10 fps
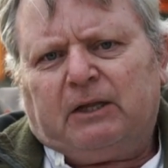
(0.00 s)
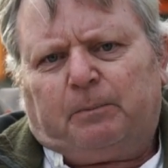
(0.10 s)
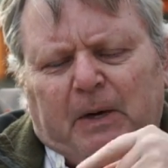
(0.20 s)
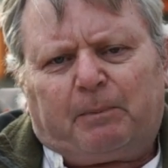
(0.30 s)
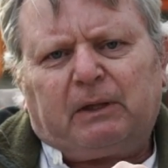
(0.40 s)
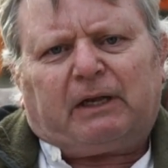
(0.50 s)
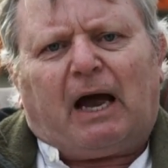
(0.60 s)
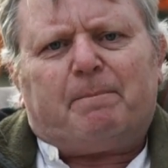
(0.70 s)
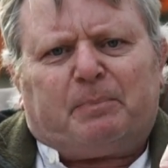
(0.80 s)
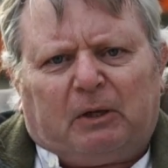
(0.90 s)
The people that
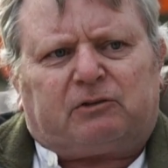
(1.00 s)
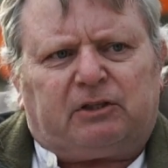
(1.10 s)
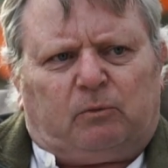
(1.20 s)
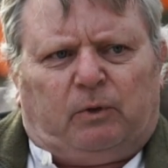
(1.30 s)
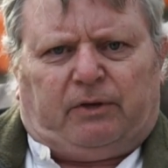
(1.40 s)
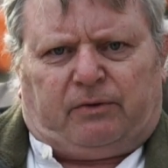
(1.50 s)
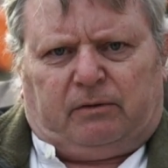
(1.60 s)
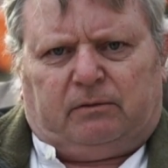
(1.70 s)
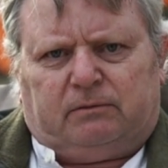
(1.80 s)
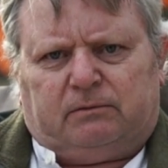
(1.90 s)
I built it
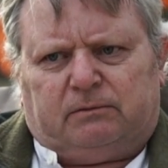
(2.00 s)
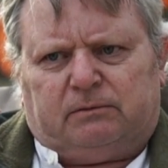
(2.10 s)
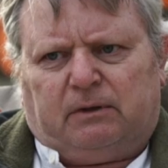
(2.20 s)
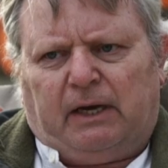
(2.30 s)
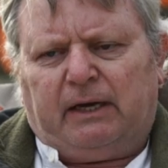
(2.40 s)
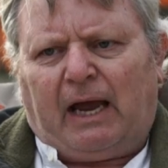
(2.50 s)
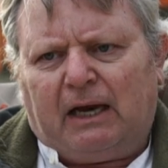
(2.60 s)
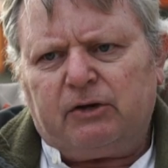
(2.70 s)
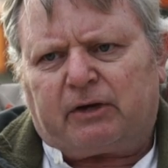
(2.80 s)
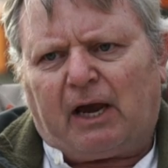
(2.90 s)
with, and
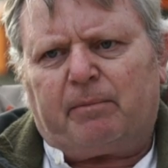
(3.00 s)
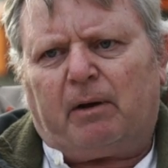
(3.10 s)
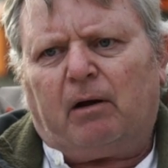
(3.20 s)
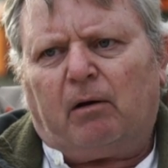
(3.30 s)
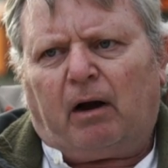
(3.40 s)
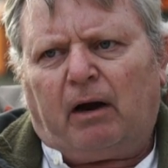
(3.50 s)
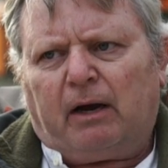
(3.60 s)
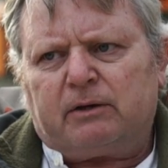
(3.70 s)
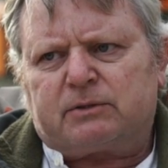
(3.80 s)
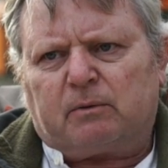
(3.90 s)
Alucab
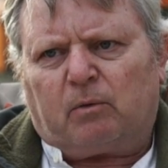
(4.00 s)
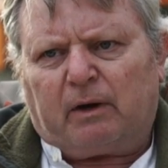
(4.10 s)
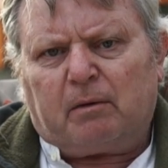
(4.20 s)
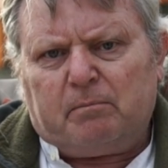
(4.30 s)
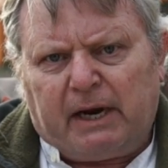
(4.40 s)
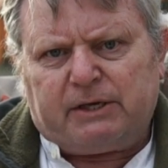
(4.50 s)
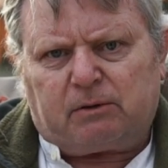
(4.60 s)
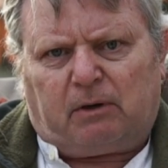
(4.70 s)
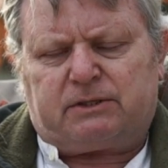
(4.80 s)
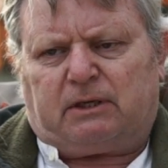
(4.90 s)
is one of the
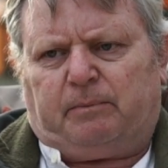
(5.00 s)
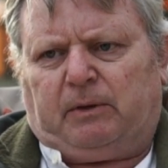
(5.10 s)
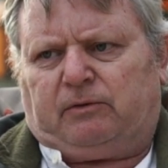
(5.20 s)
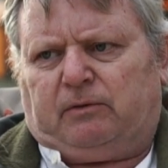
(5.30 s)
major ones that I built